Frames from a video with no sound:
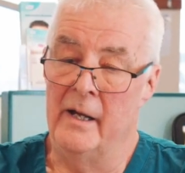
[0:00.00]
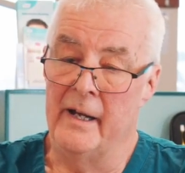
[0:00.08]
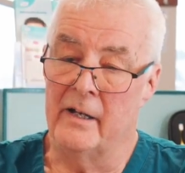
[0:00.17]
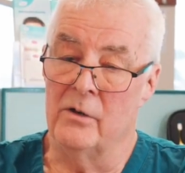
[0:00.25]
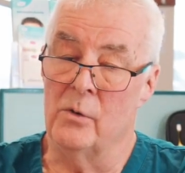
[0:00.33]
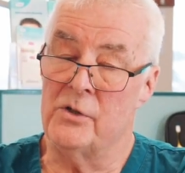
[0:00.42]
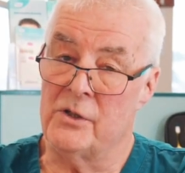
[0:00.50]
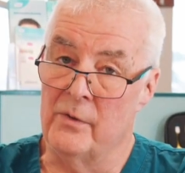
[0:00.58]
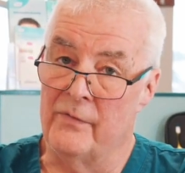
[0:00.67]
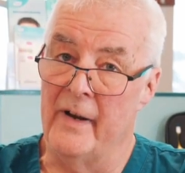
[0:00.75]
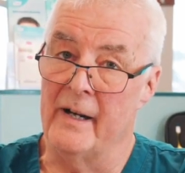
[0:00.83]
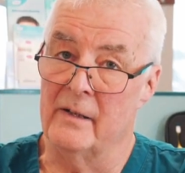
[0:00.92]
It can also
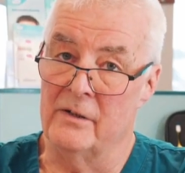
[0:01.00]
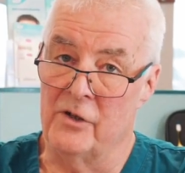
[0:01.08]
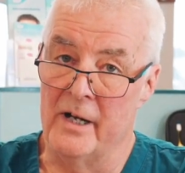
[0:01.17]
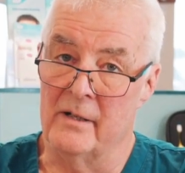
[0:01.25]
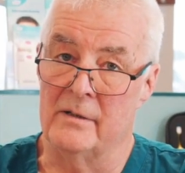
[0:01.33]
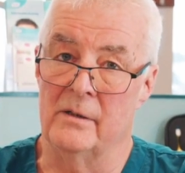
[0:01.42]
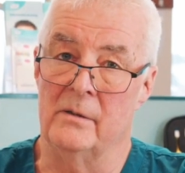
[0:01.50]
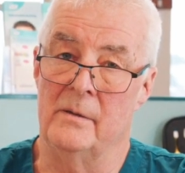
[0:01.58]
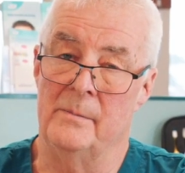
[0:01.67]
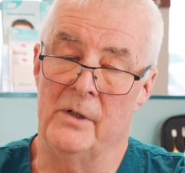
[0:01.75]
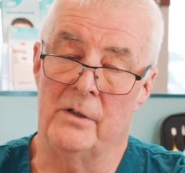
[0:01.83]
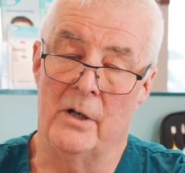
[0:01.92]
affect the genital
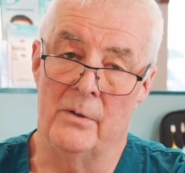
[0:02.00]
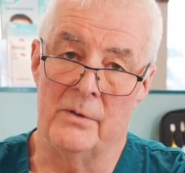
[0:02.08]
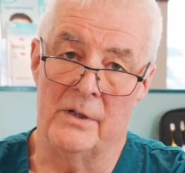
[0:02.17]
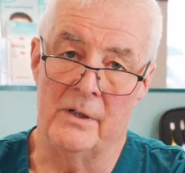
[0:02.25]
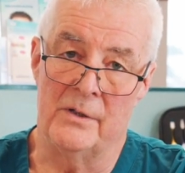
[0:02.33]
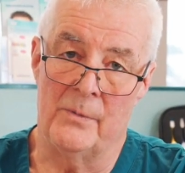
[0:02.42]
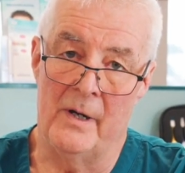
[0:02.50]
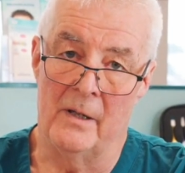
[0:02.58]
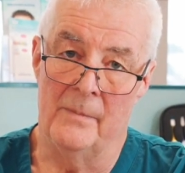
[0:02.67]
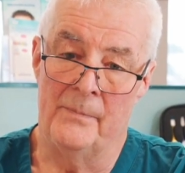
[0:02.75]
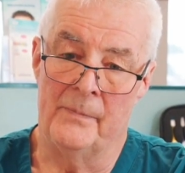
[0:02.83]
mucosa as well.